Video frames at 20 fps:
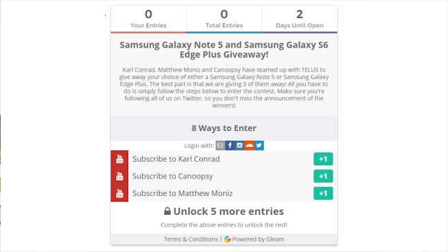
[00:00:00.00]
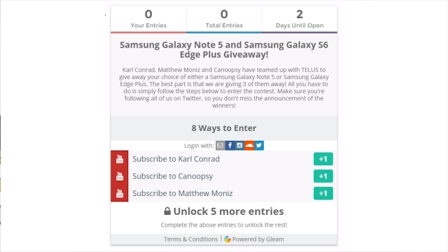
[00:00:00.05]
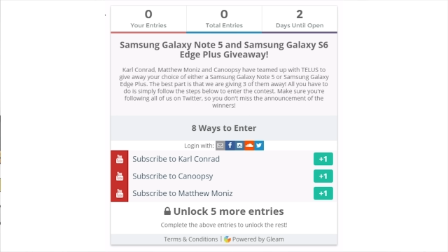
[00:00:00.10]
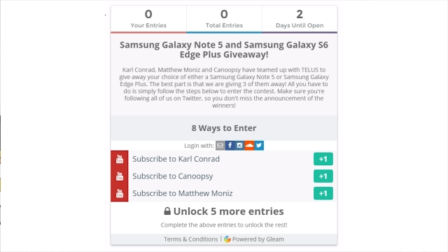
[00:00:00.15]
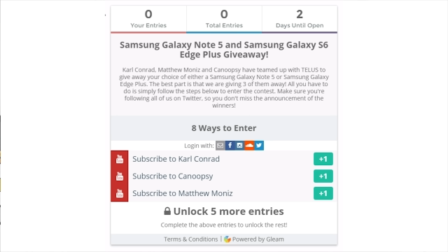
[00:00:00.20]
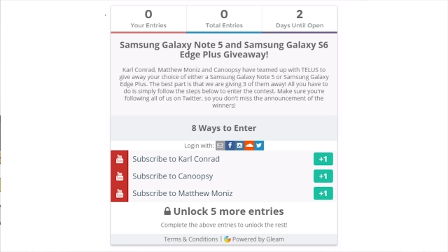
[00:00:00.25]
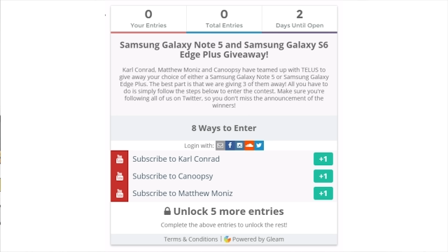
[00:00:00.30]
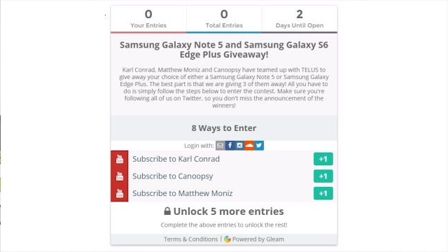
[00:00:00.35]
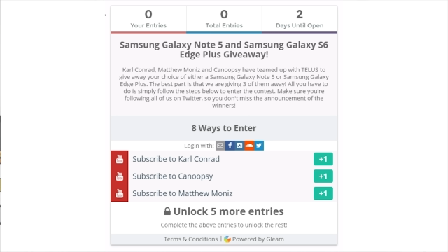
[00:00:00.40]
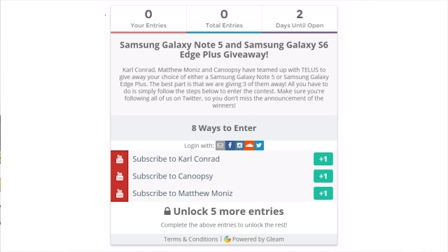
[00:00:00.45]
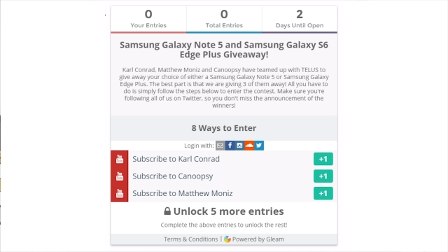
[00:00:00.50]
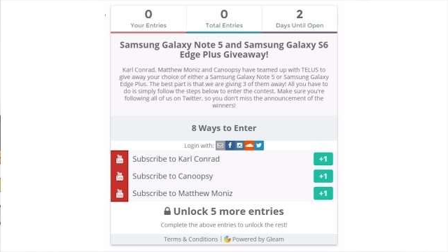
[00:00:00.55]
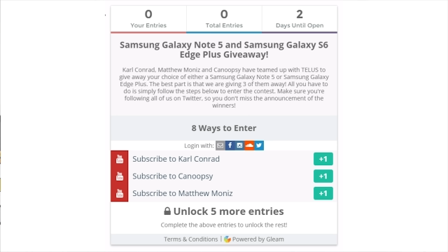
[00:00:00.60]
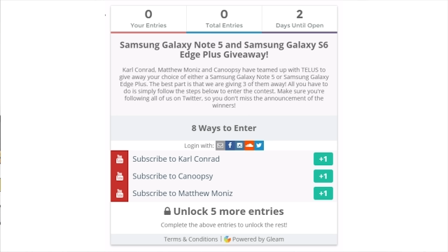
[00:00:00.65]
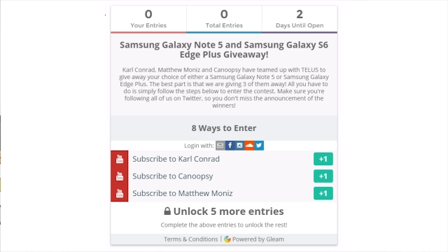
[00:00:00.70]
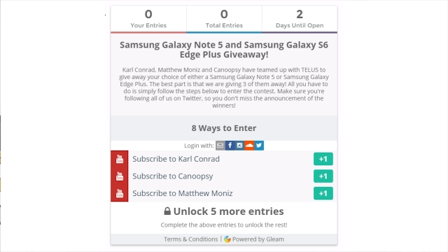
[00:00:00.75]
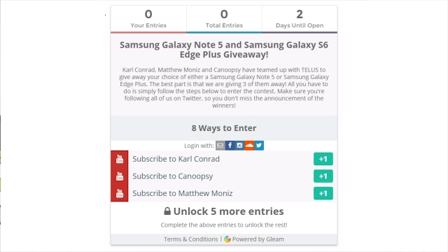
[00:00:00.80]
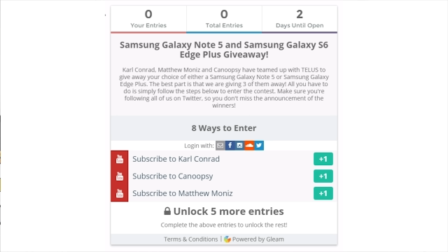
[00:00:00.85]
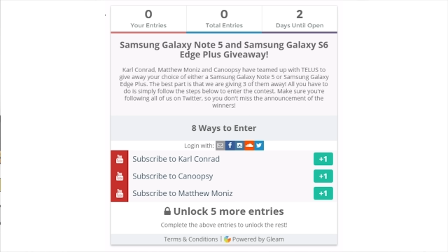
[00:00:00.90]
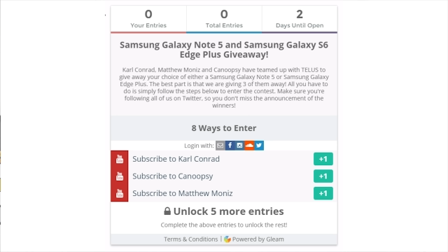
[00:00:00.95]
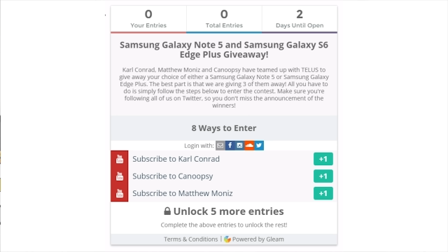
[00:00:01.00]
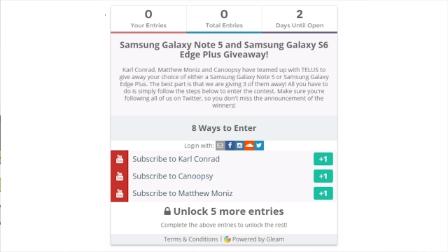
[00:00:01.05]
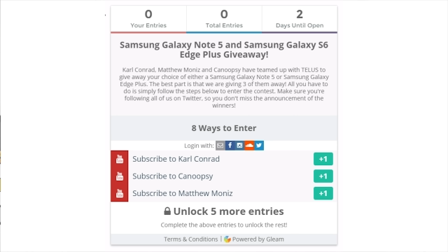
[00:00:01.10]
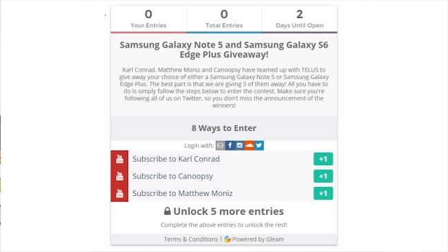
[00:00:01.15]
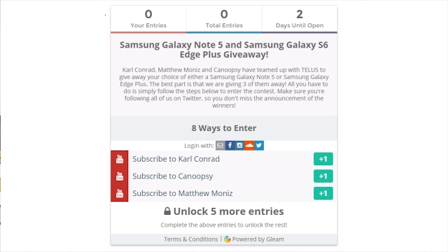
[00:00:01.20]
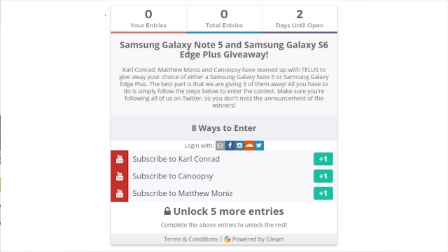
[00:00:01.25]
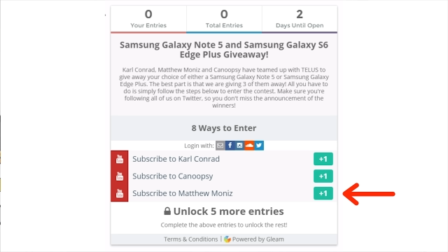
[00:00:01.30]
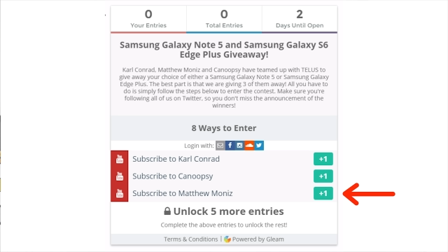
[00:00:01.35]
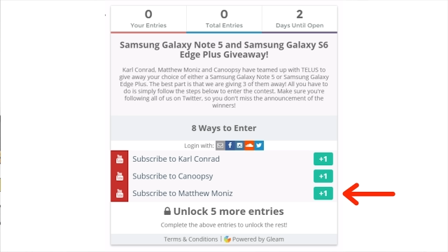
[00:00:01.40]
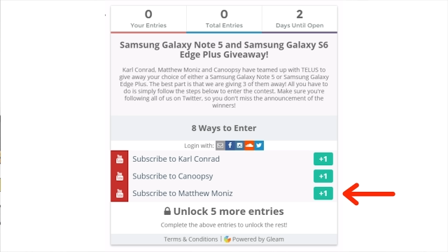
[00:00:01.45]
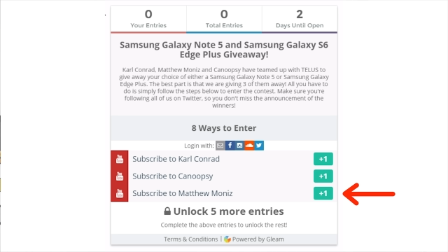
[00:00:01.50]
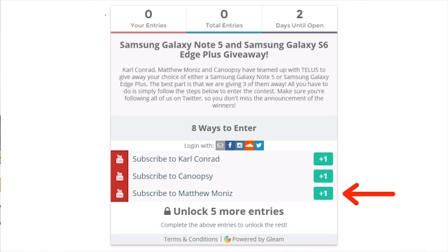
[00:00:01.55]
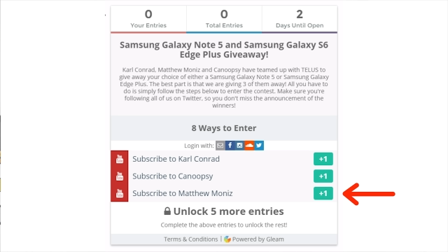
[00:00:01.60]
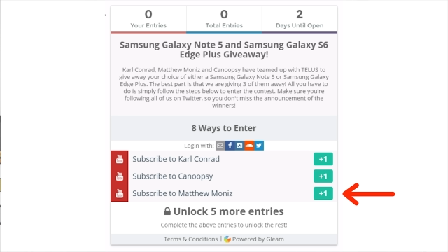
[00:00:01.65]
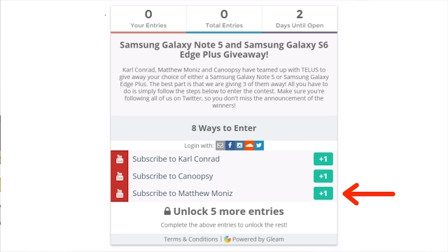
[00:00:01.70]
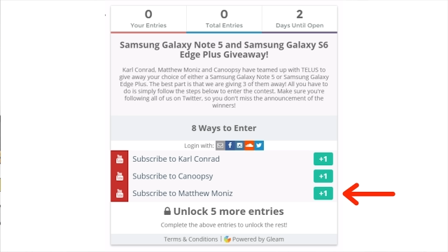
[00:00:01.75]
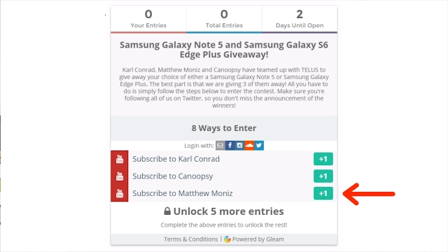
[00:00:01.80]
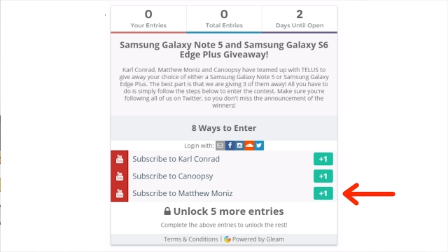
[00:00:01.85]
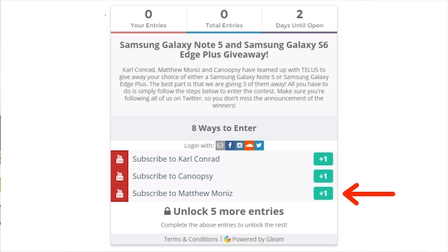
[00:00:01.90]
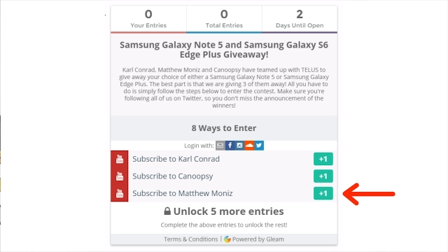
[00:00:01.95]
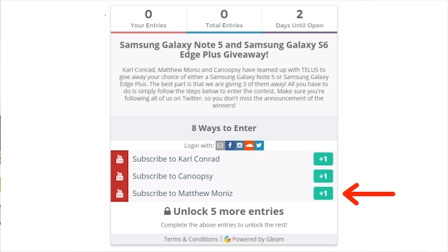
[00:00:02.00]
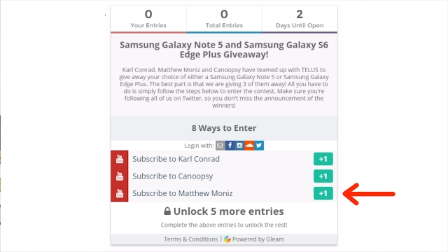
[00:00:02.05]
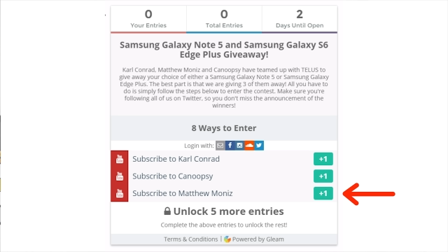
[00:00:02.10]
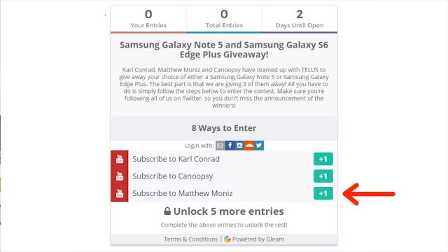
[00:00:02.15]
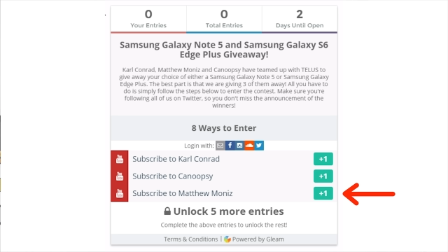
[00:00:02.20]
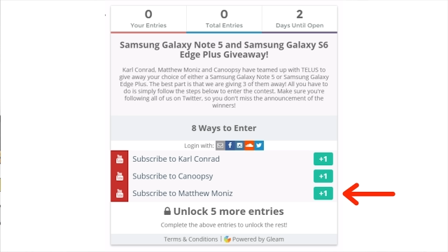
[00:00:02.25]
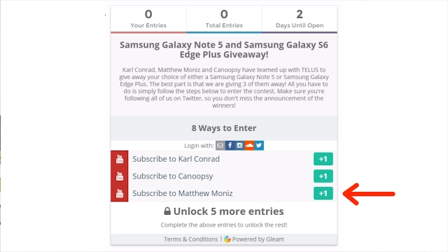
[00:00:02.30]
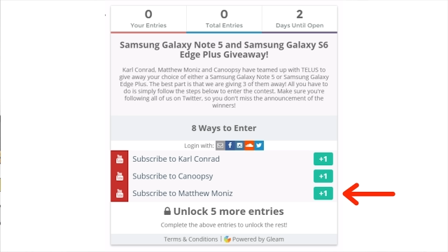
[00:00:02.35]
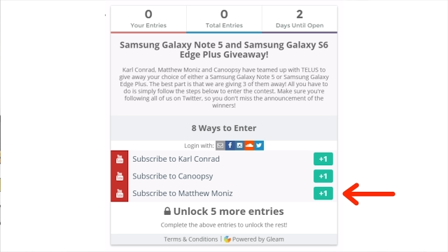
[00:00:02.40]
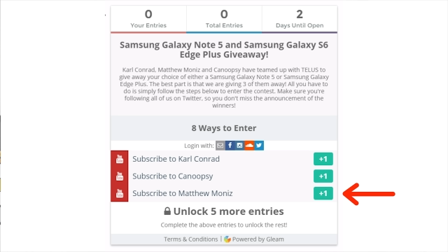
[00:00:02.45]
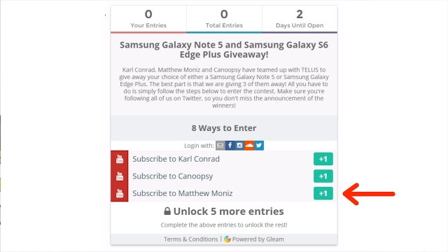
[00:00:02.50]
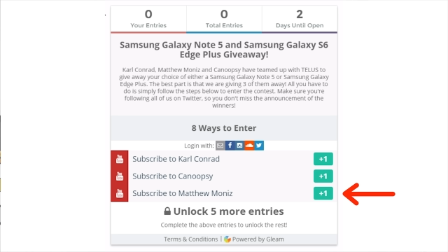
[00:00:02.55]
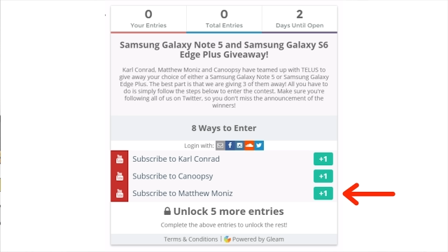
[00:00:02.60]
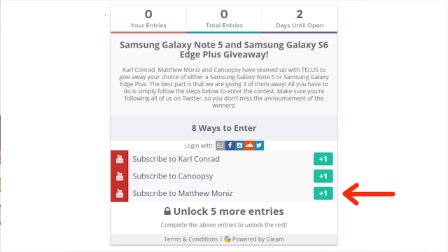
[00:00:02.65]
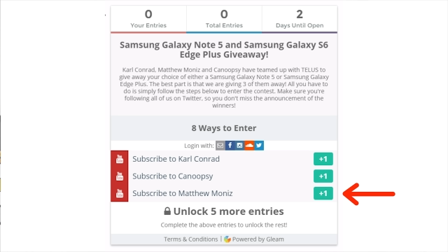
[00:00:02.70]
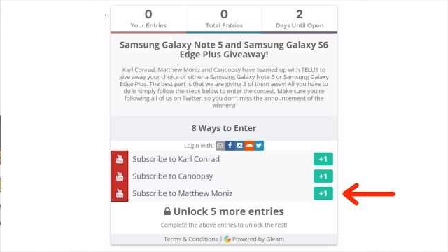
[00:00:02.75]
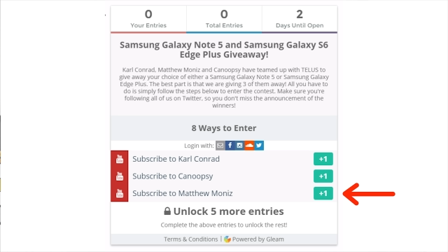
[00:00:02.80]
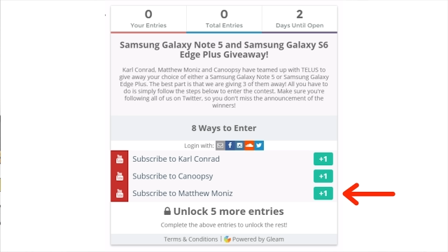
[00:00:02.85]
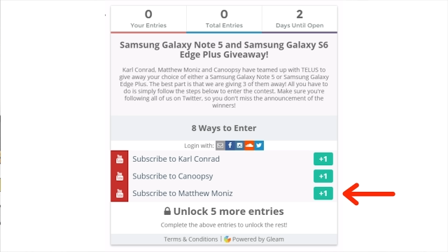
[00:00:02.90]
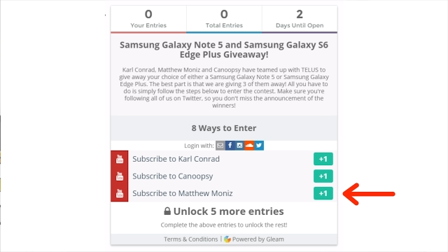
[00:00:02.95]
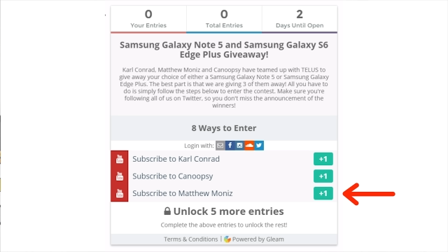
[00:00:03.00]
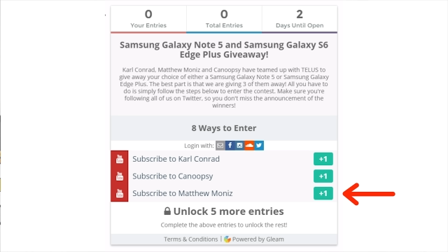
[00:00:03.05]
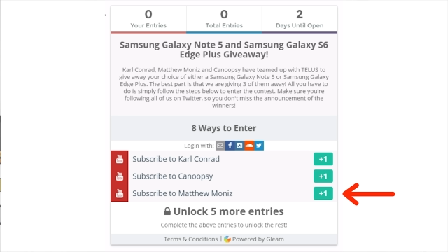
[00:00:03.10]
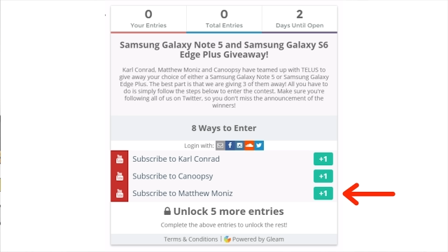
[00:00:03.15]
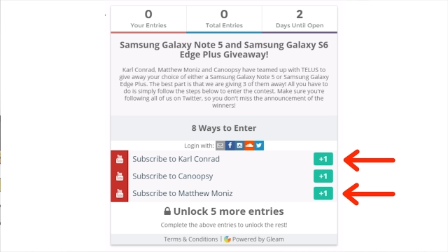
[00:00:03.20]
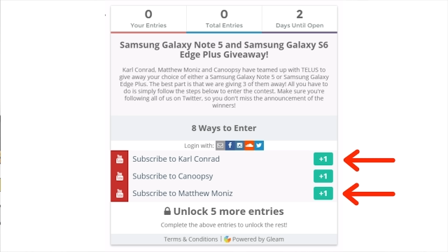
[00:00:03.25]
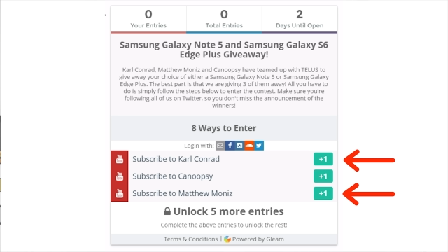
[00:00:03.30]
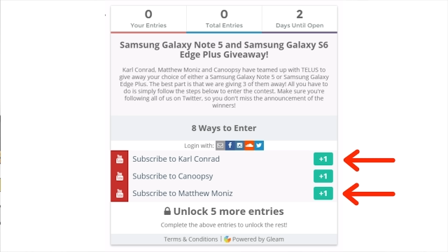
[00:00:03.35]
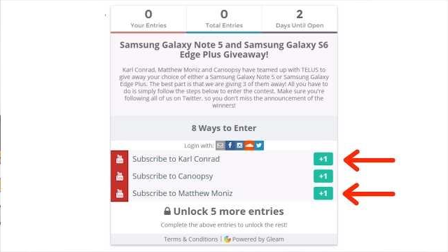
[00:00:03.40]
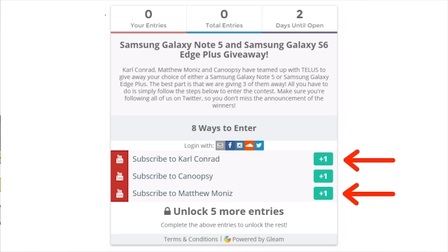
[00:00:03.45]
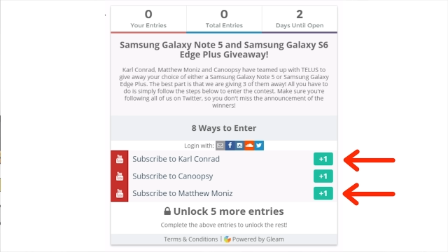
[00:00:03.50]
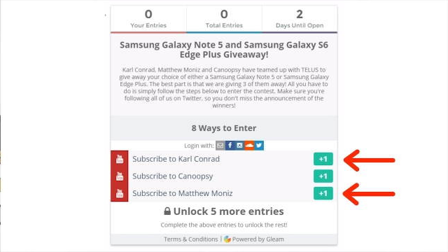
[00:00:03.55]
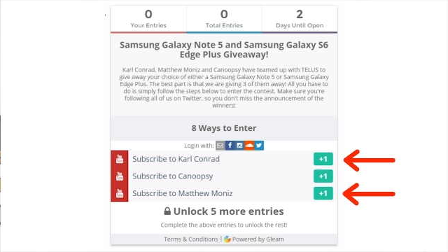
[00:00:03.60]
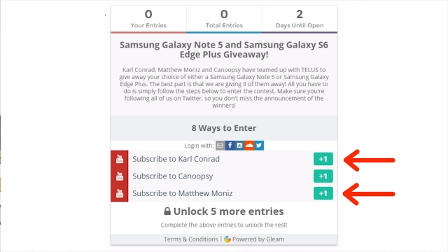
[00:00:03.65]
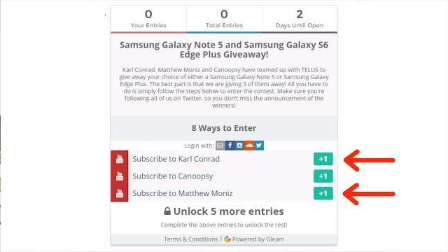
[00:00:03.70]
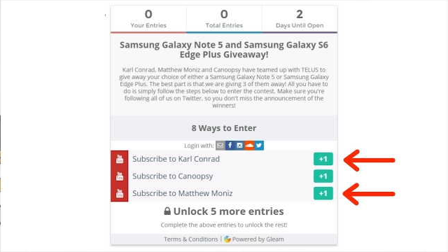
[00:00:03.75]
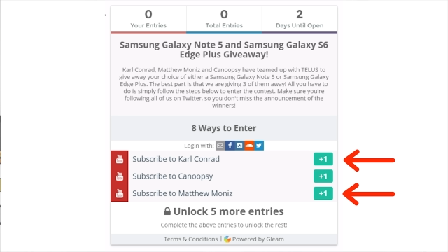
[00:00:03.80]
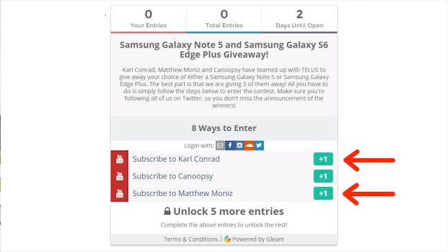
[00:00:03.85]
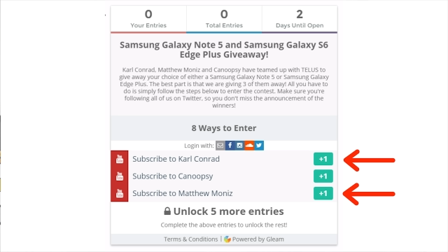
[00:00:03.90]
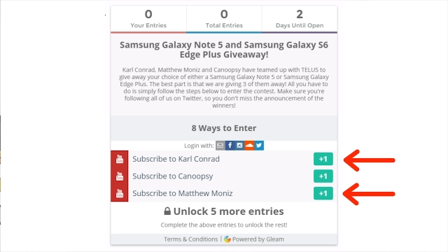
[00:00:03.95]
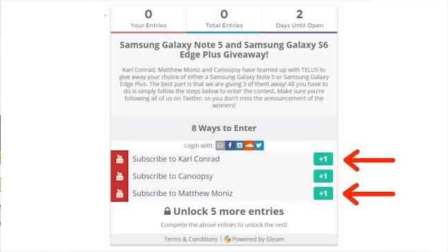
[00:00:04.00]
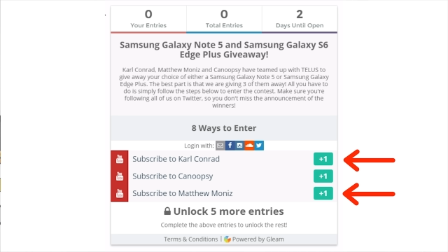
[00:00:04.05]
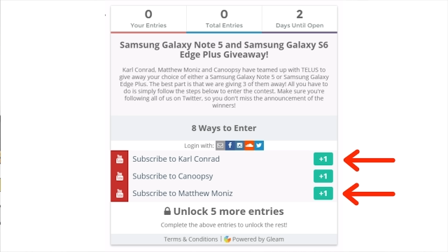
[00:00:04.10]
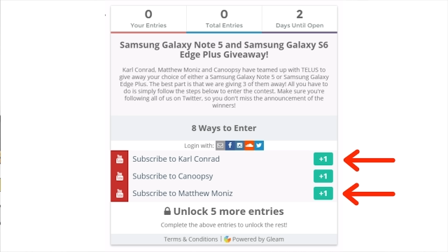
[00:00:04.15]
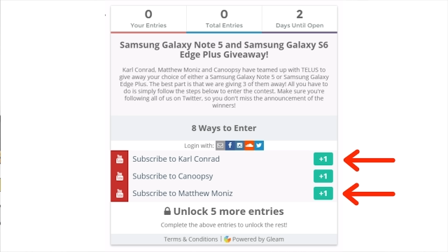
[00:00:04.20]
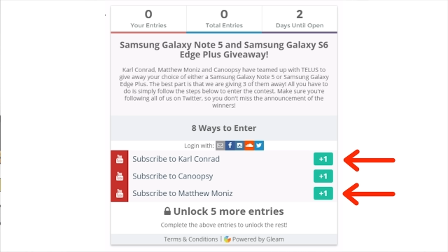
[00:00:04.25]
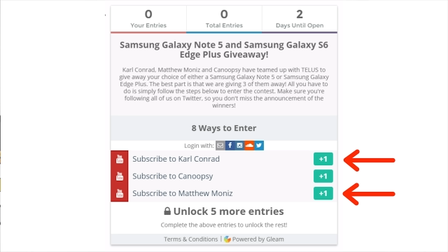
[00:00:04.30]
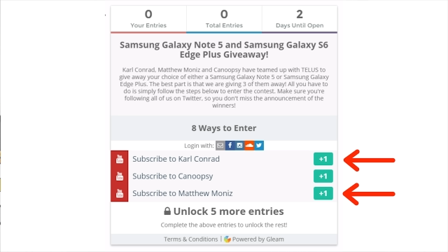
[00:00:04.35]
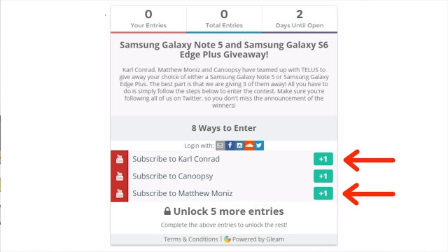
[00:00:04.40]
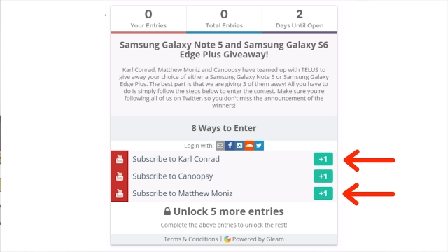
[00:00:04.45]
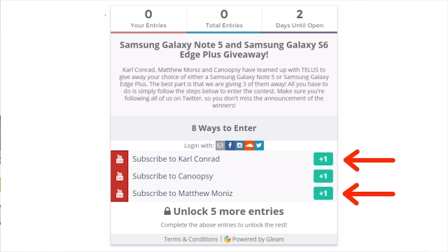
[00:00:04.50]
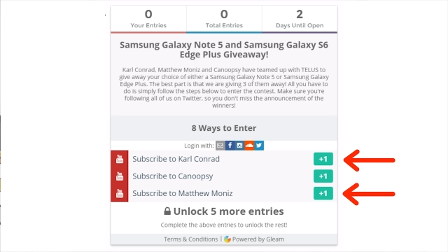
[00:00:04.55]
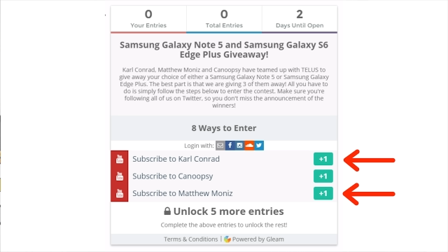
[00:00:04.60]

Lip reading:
No face is visible, so there are no lips to read.